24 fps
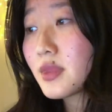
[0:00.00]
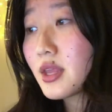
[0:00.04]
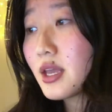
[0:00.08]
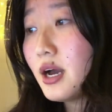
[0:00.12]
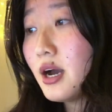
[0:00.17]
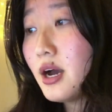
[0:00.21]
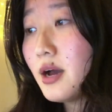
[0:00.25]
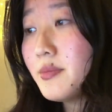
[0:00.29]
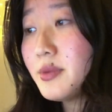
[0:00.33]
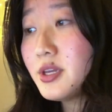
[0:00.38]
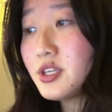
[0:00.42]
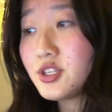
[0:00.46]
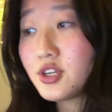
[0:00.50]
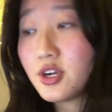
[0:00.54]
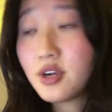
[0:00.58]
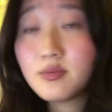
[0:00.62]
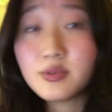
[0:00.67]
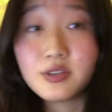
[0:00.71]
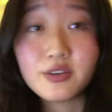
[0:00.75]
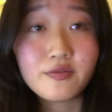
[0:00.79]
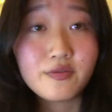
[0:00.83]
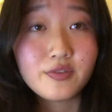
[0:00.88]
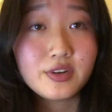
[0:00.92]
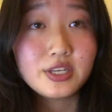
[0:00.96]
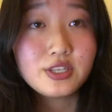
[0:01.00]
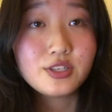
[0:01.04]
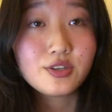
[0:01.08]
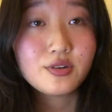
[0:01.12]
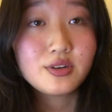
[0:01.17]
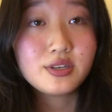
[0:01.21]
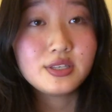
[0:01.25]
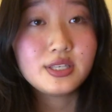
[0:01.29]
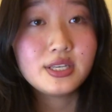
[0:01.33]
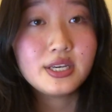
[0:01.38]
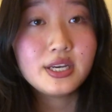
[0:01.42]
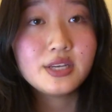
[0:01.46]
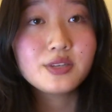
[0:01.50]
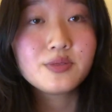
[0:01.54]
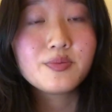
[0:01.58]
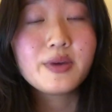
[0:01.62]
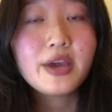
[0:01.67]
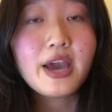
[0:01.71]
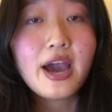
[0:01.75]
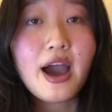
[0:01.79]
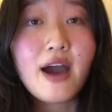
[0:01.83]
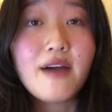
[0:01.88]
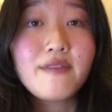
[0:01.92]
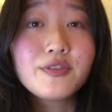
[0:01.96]
Um, in terms of resources, we
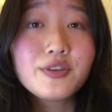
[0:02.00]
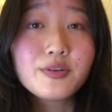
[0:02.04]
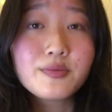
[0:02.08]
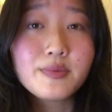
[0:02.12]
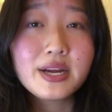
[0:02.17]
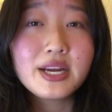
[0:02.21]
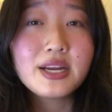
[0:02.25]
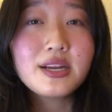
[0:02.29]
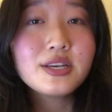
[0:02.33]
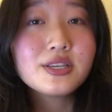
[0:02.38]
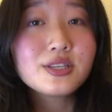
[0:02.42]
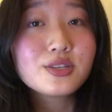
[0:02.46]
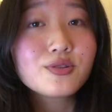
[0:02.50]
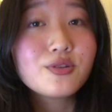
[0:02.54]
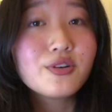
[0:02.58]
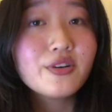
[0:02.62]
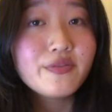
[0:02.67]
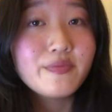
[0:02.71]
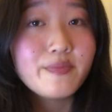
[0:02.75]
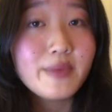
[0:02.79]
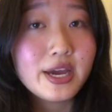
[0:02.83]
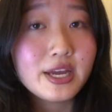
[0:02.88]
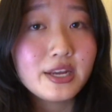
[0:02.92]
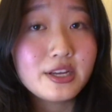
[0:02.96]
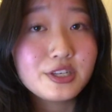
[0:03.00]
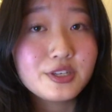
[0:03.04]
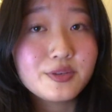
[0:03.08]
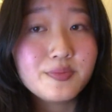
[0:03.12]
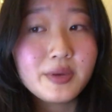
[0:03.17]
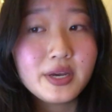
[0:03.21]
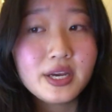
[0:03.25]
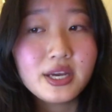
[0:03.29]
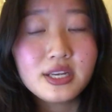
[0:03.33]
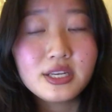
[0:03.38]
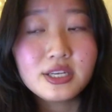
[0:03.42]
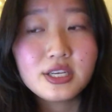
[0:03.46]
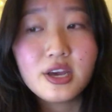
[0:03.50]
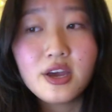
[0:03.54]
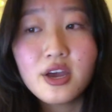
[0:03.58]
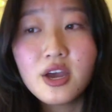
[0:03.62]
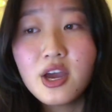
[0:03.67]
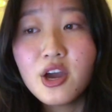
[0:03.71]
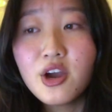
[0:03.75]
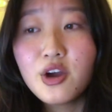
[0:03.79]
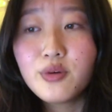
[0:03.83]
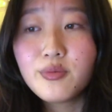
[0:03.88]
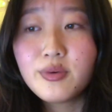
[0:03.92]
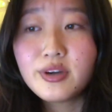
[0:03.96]
have the Rady School of Management,
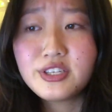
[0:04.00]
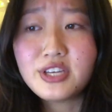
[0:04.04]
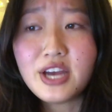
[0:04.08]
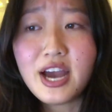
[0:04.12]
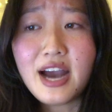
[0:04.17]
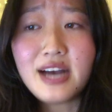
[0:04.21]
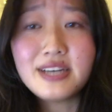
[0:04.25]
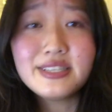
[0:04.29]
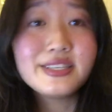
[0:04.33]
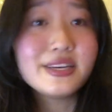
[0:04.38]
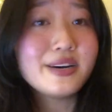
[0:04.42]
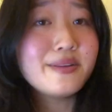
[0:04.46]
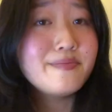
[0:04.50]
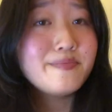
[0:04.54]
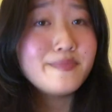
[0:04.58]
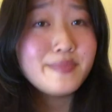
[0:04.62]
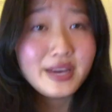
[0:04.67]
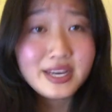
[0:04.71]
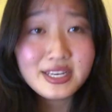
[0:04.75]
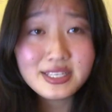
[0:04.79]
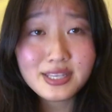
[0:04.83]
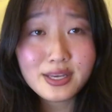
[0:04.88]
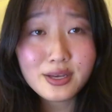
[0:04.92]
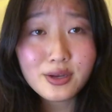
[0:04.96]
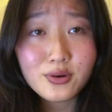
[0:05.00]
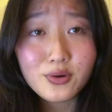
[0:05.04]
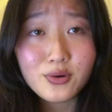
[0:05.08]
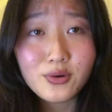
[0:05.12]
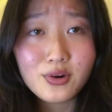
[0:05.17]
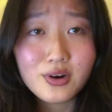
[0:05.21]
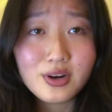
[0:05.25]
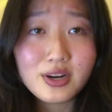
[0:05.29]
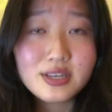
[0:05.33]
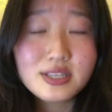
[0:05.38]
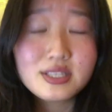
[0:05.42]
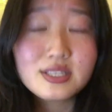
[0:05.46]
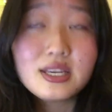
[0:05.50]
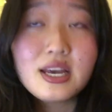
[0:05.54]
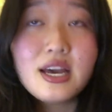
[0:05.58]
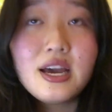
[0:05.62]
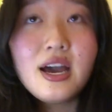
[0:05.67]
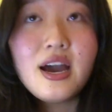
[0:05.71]
which has amazing orgs.